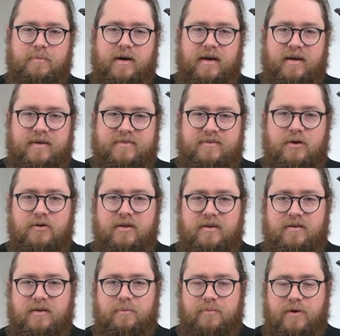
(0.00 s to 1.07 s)
by
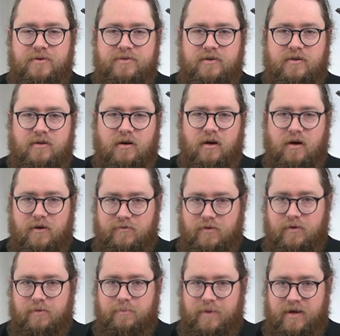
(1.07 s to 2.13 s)
Estonian composer
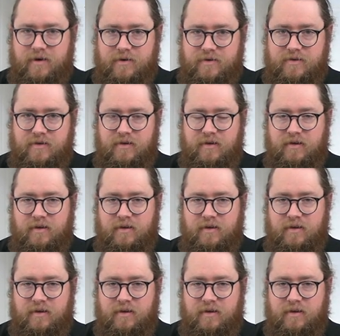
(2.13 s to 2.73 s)
Arvo Pärt,